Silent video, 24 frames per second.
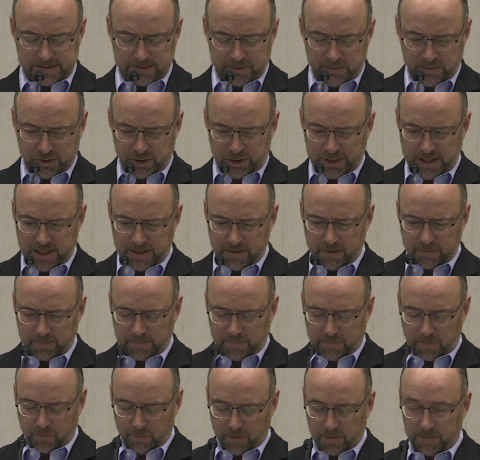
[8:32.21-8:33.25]
do a shout out
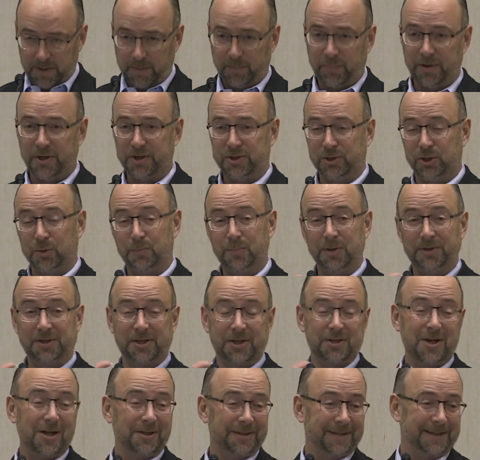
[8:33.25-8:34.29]
for the person who put
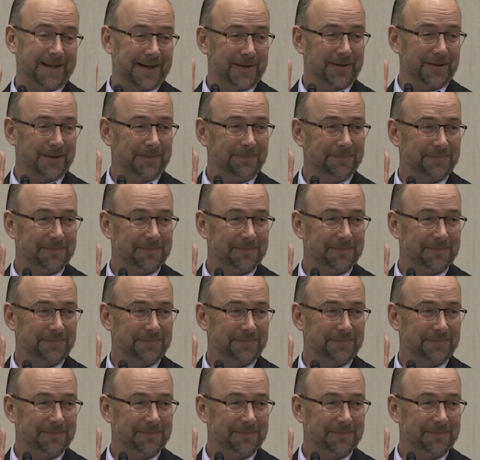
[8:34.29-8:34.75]
this all together,